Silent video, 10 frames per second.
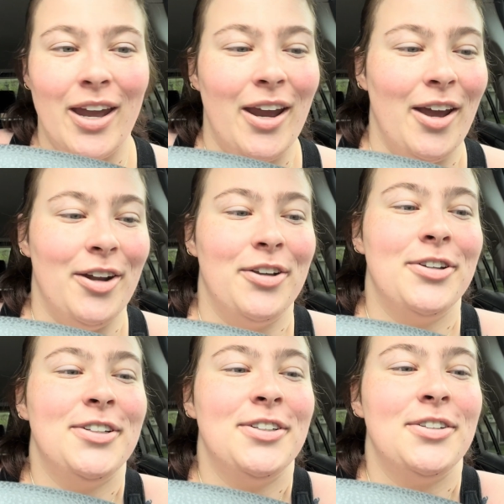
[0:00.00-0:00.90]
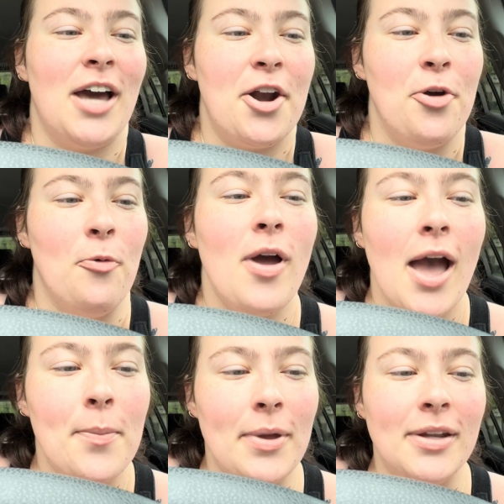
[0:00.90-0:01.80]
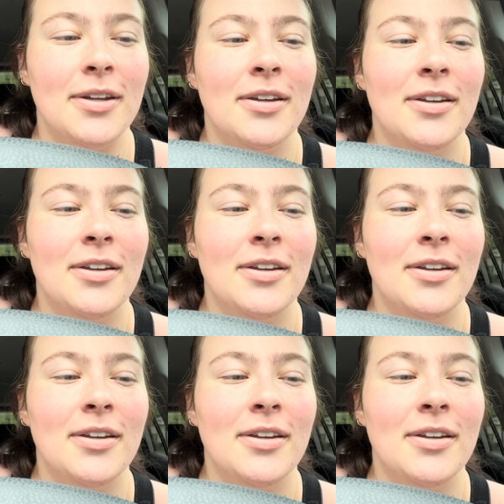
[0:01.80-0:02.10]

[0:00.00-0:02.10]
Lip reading: and I don't know what happened.